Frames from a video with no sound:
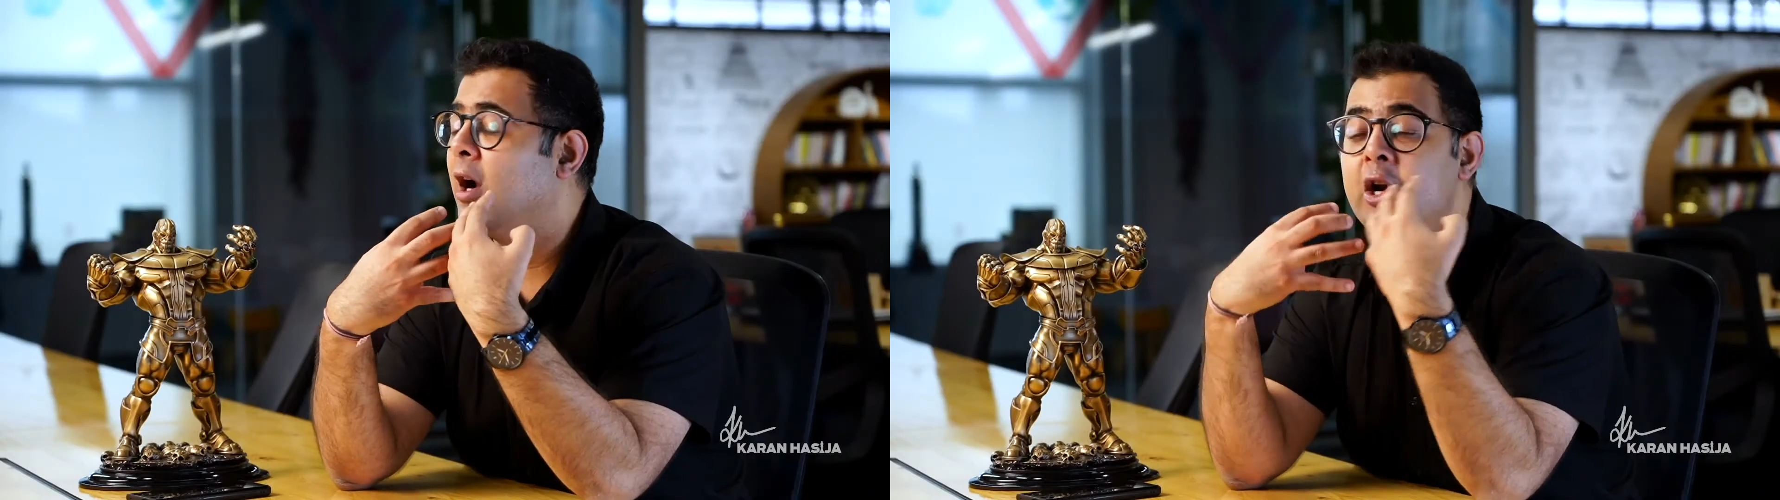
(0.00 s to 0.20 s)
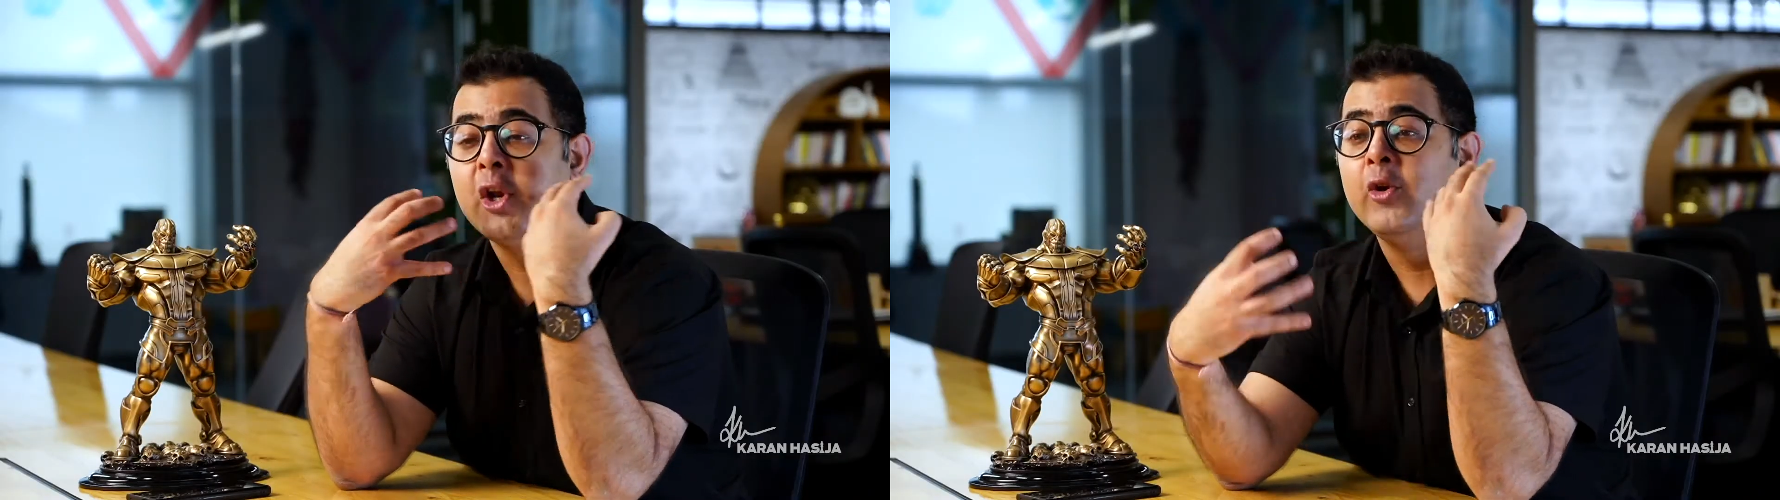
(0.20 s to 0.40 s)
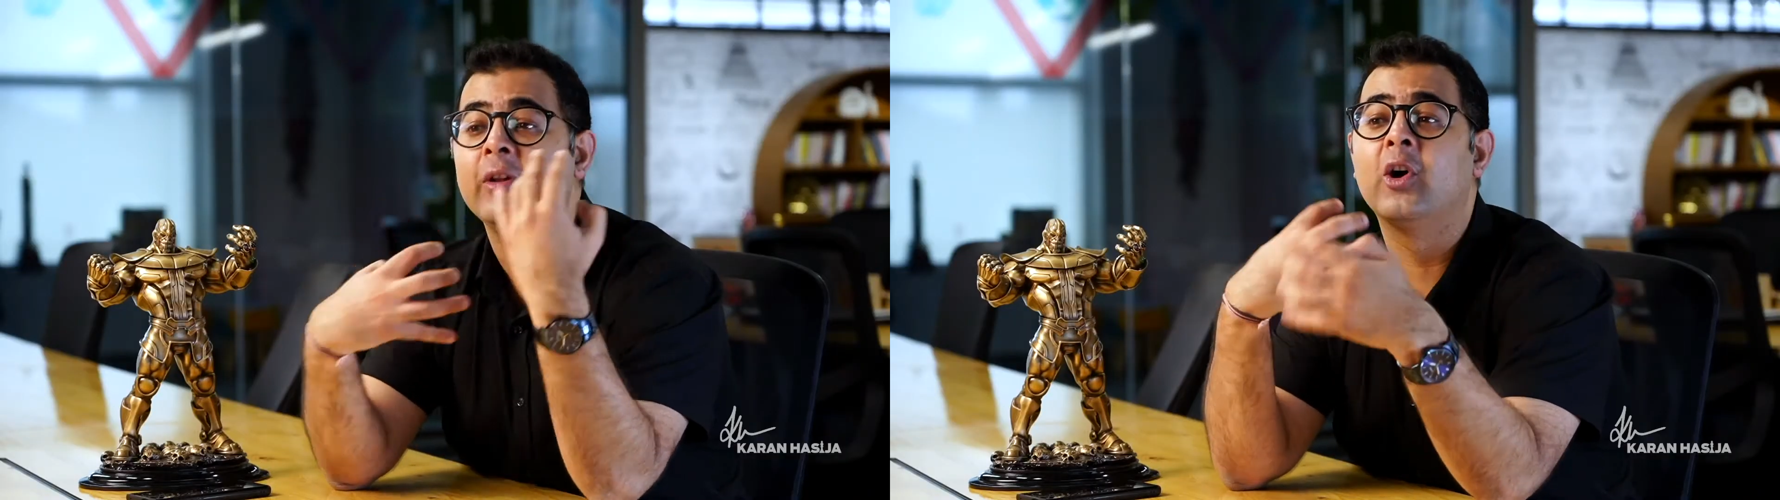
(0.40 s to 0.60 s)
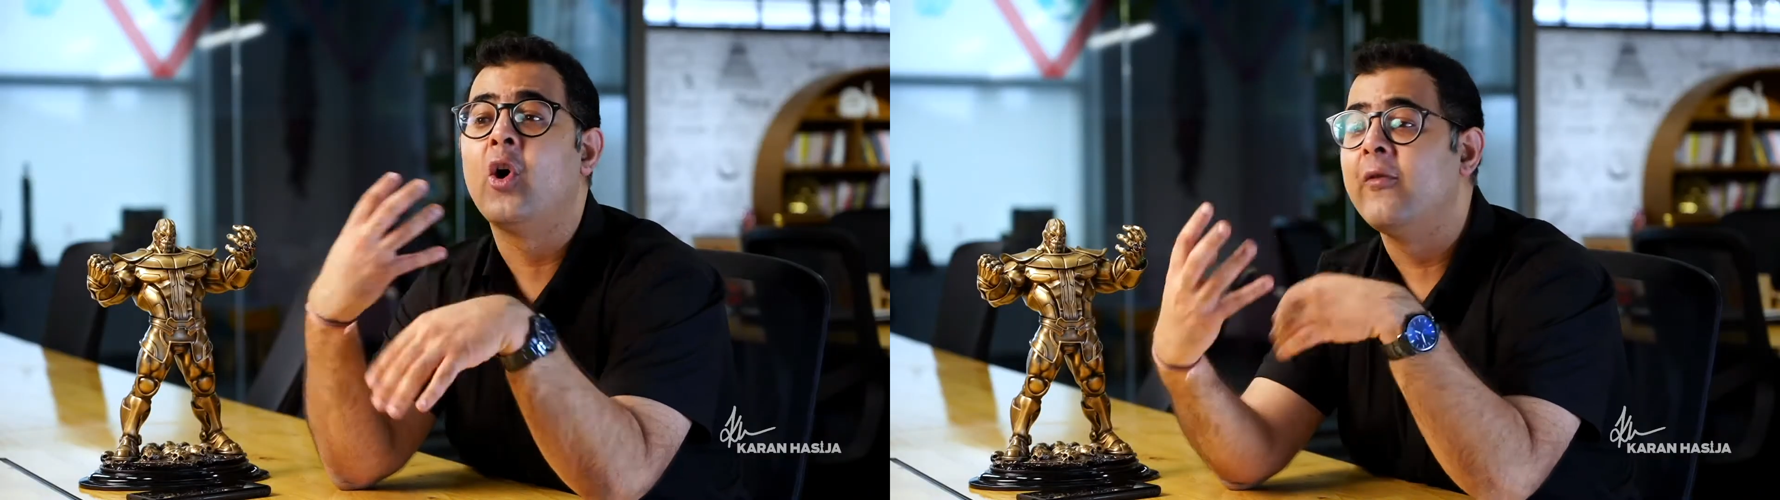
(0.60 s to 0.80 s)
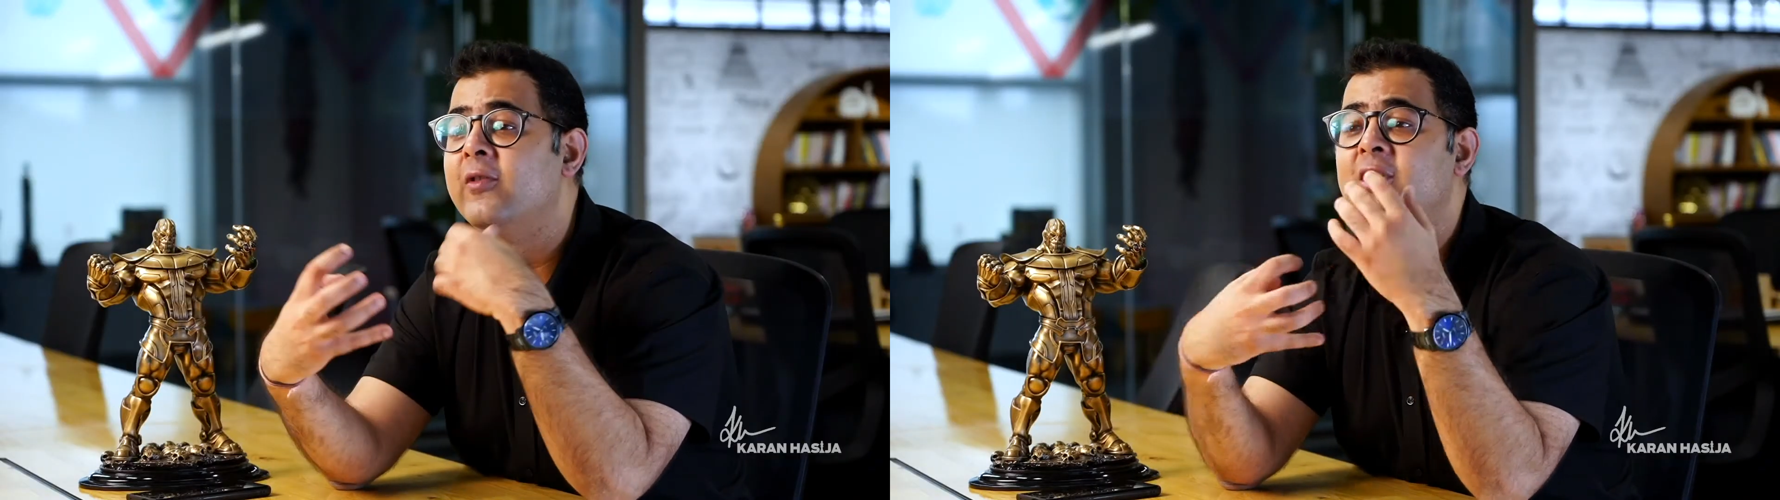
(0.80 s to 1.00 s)
continuing the
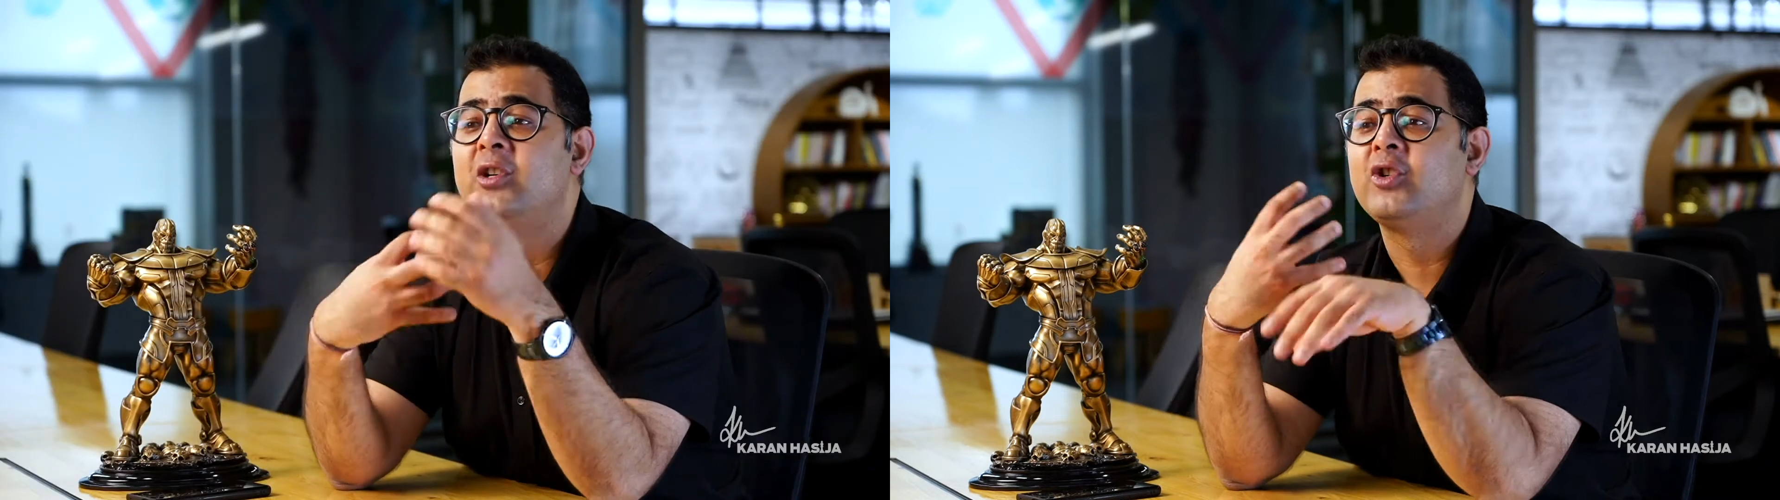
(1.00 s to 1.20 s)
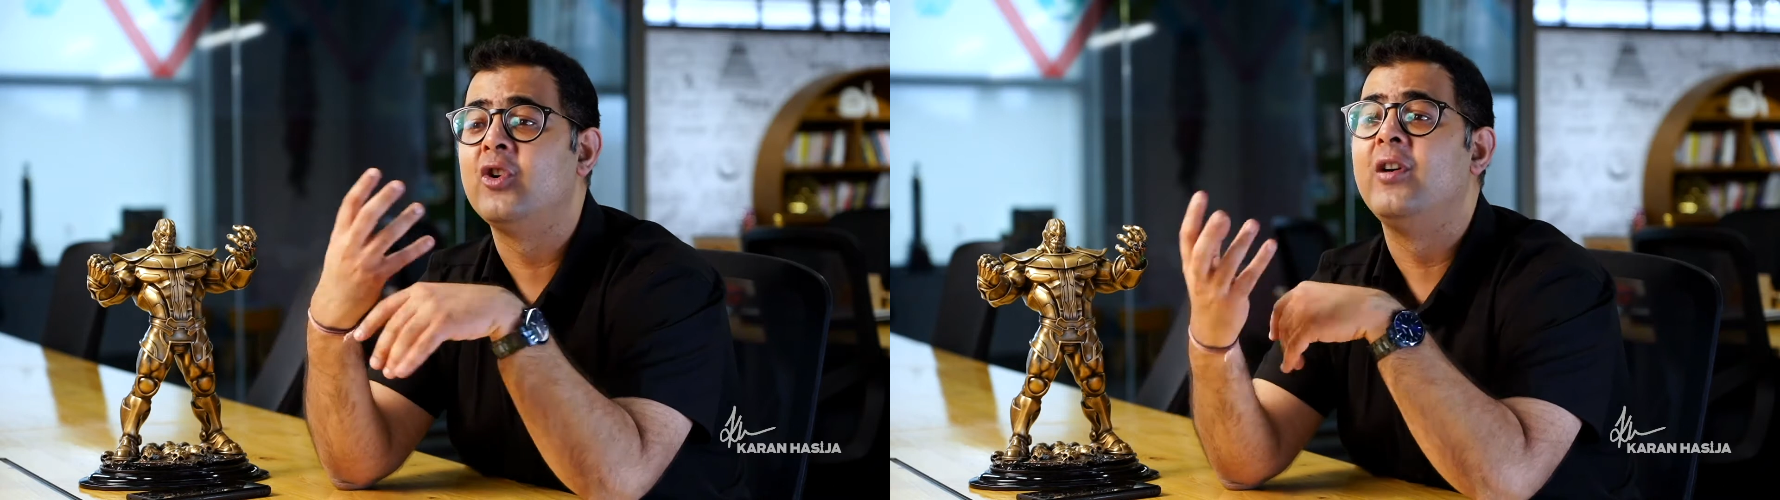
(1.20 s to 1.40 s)
conversation